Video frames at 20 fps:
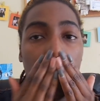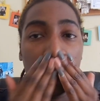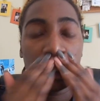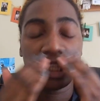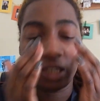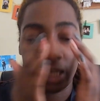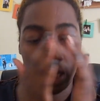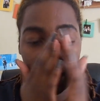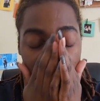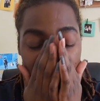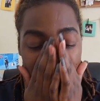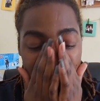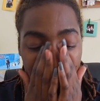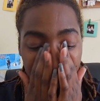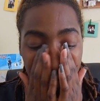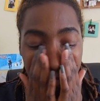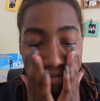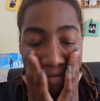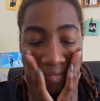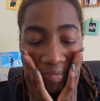So yeah, as I
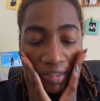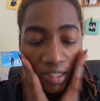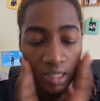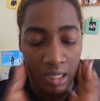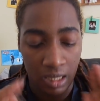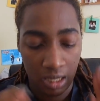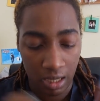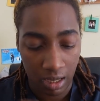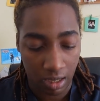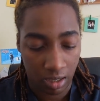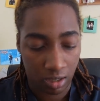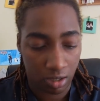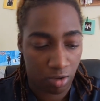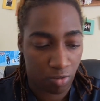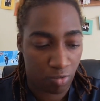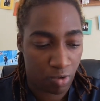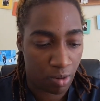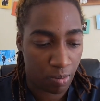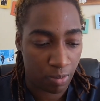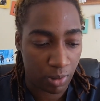said, from the
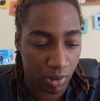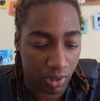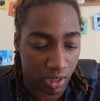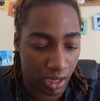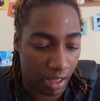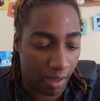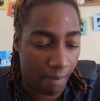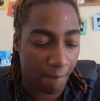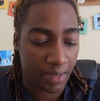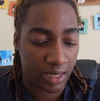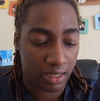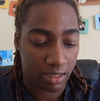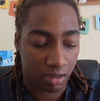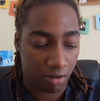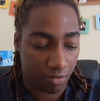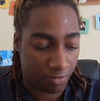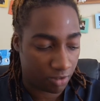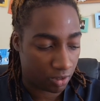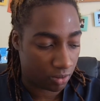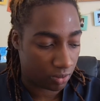Korean beauty, I'm missing
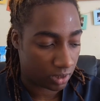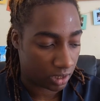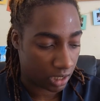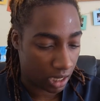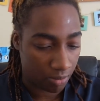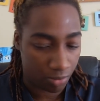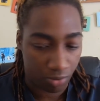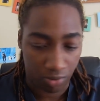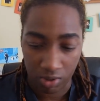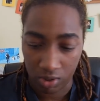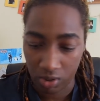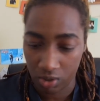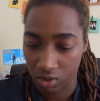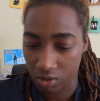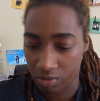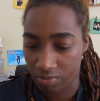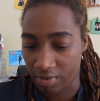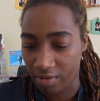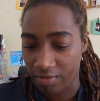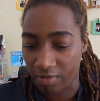a few steps, which
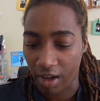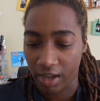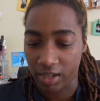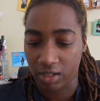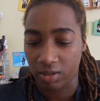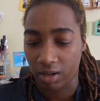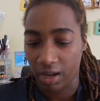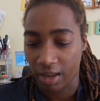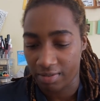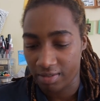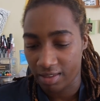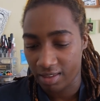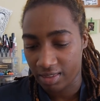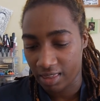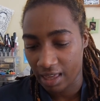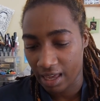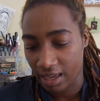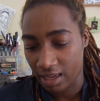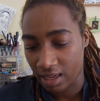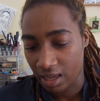could be vital. I think
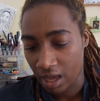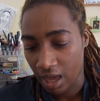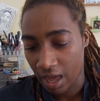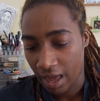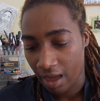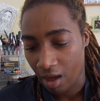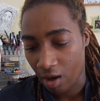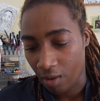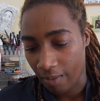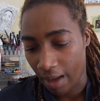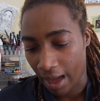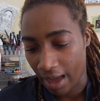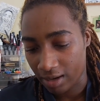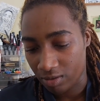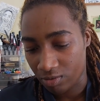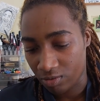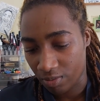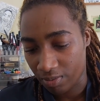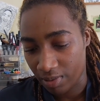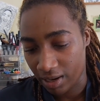they help
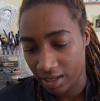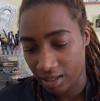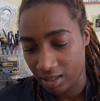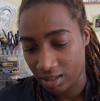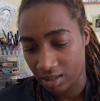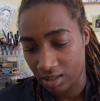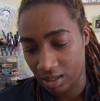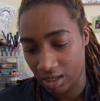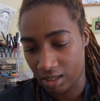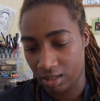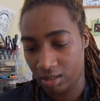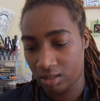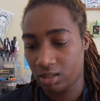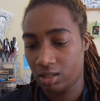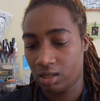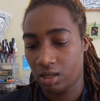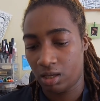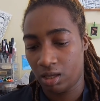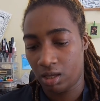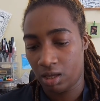add, replace
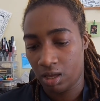things.